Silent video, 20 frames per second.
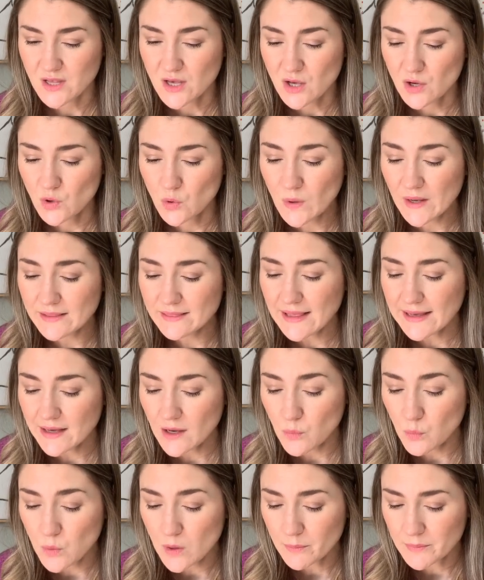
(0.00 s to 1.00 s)
Quit Like a
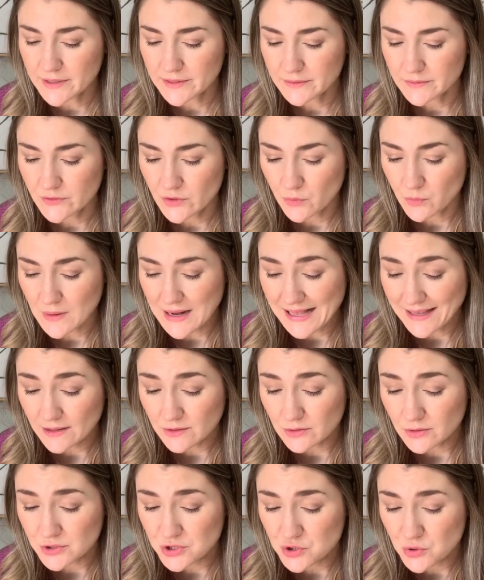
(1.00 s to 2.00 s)
Woman, The
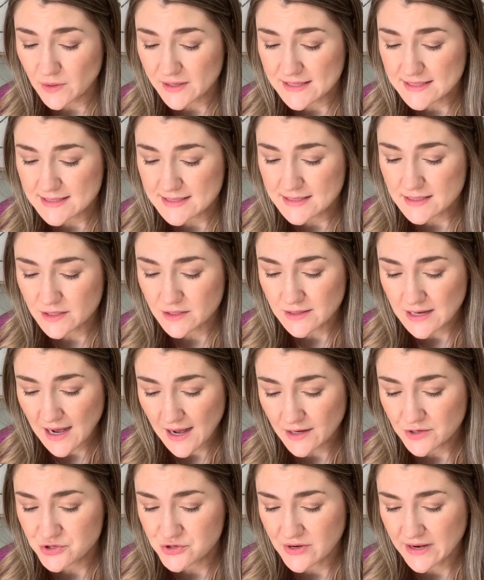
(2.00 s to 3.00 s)
Radical Choice to
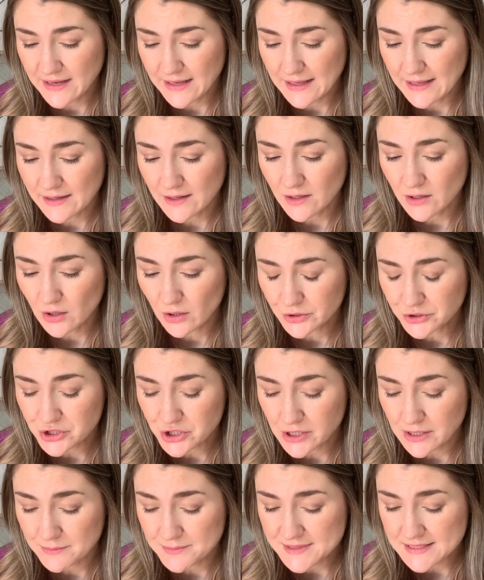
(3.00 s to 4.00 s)
Not Drink in a Culture
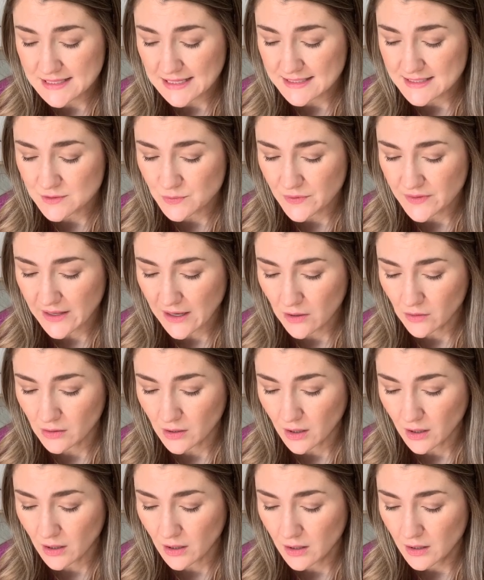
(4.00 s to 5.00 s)
Obsessed with
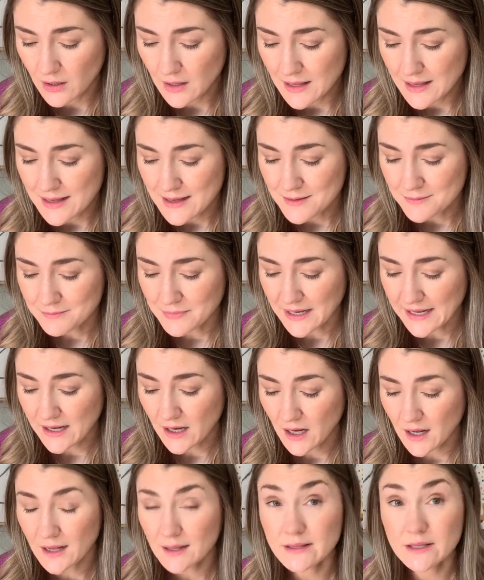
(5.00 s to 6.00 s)
Alcohol by
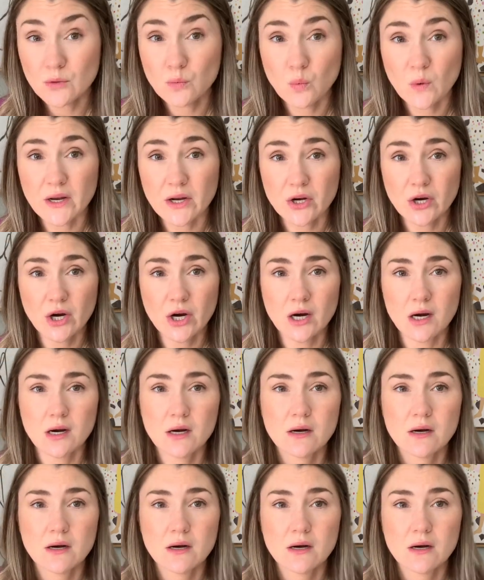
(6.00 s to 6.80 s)
Holly Whitaker.